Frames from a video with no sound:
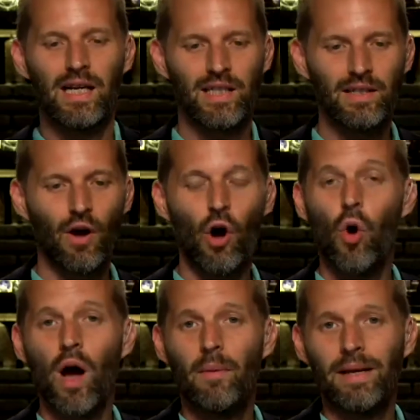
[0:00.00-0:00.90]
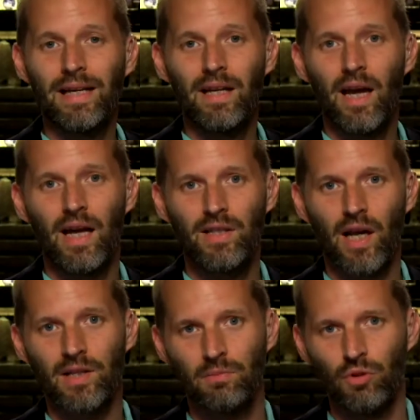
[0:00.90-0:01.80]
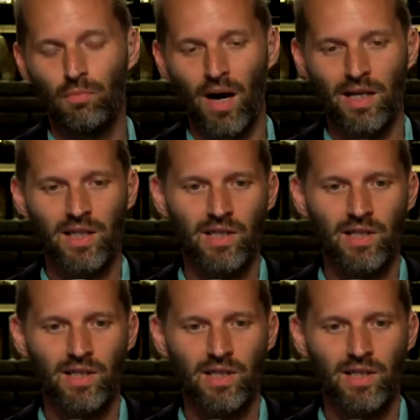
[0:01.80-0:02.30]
TiVo, I mean, has got some new boxes